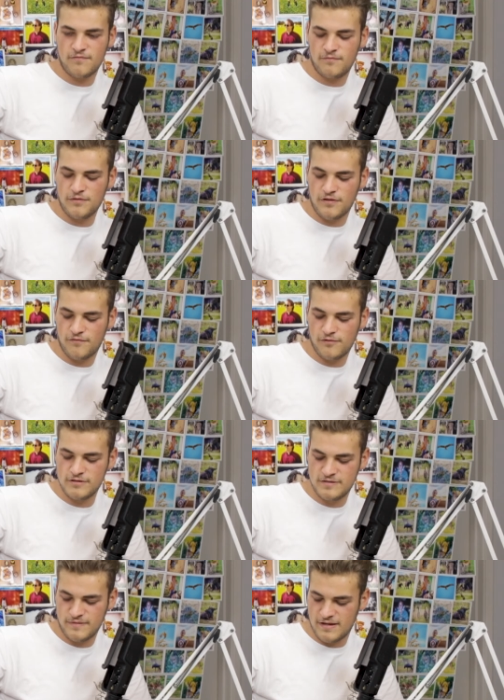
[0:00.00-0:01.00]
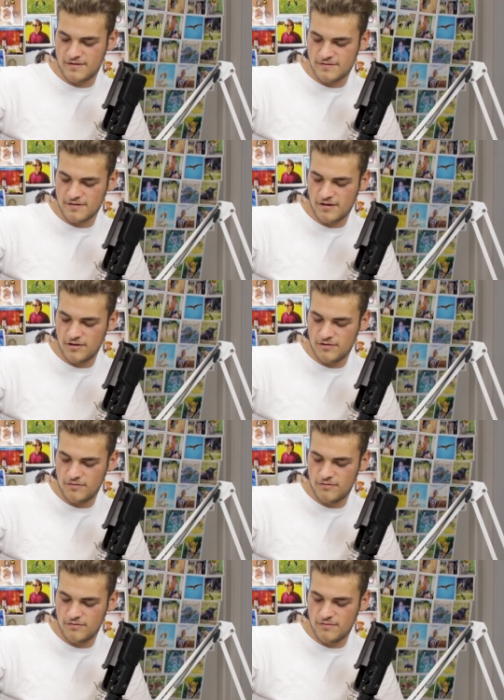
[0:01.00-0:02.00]
this through to me.
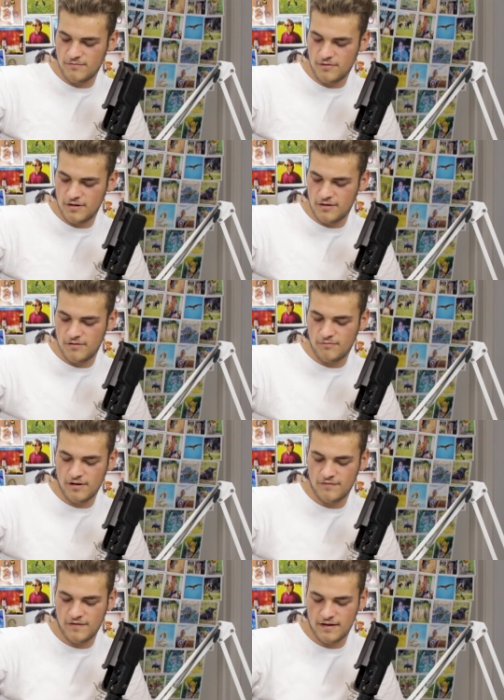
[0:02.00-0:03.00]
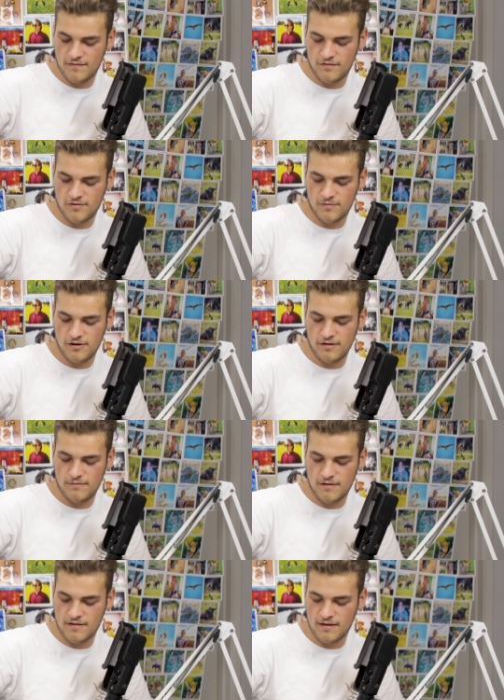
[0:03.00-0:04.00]
What are you thinking for tomorrow? You thinking